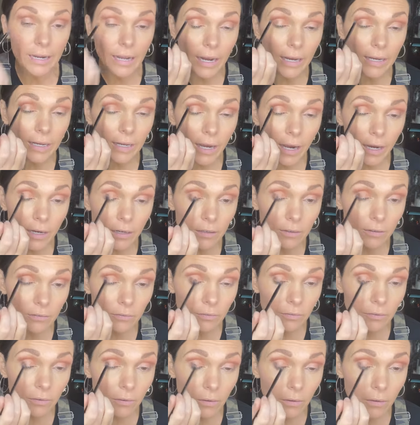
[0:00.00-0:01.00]
eye kind of.
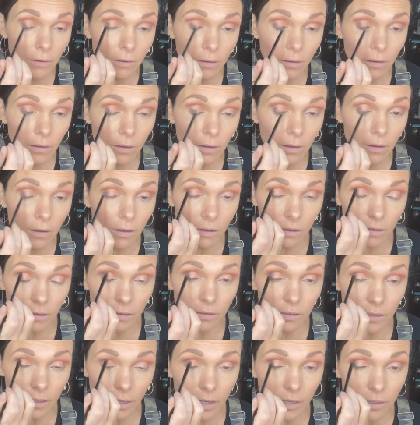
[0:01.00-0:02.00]

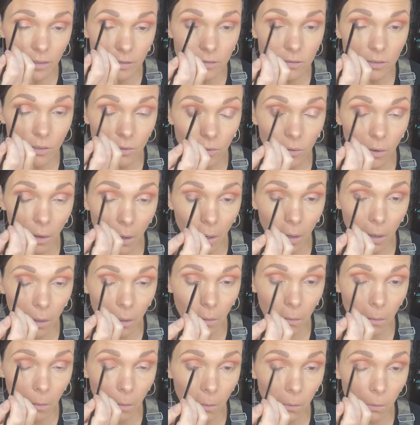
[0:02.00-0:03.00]
Yes, okay,
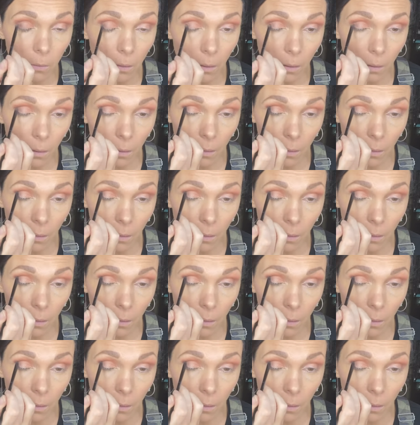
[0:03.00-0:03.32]
okay.